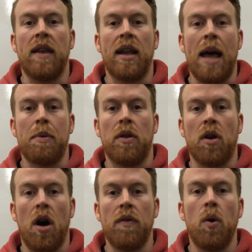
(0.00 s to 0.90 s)
They can happen on the
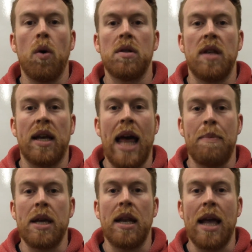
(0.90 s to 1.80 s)
golf course, they can
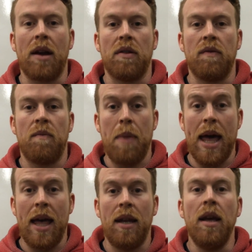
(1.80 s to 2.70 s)
happen getting out of
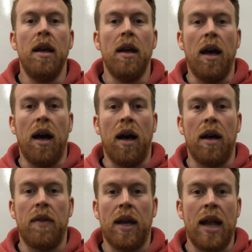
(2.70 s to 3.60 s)
bed,
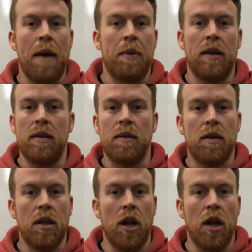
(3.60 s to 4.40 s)
they can happen,